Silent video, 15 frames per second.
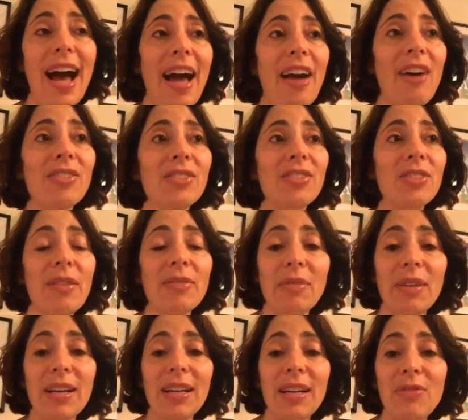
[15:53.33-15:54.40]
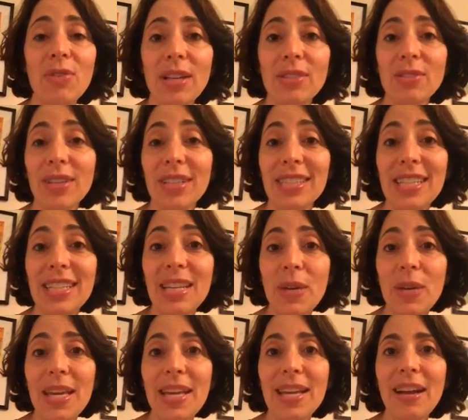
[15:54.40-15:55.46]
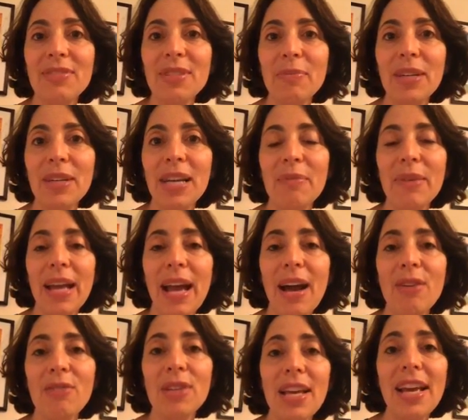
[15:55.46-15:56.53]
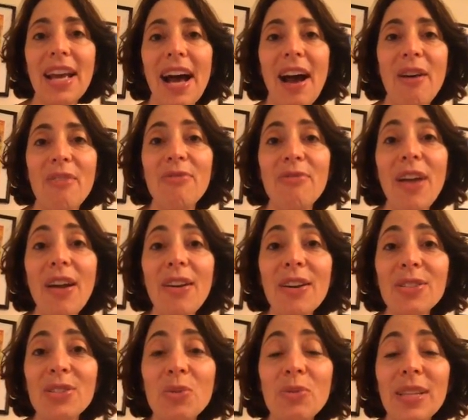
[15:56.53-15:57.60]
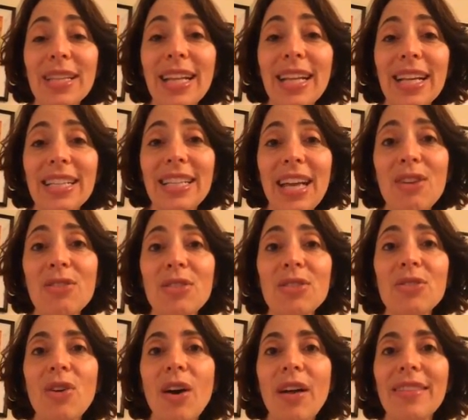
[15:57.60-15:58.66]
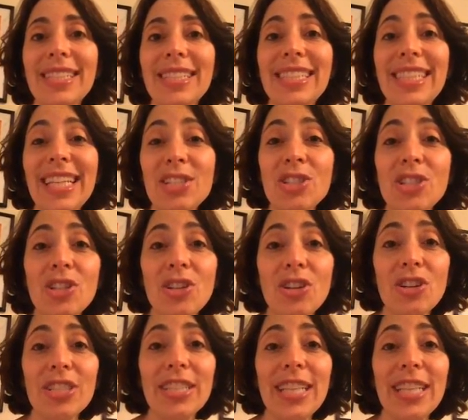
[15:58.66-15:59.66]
I also have something, I'll give you guys all a sneak peek. I have something coming out very soon, within the next day or two, called the Ditch Your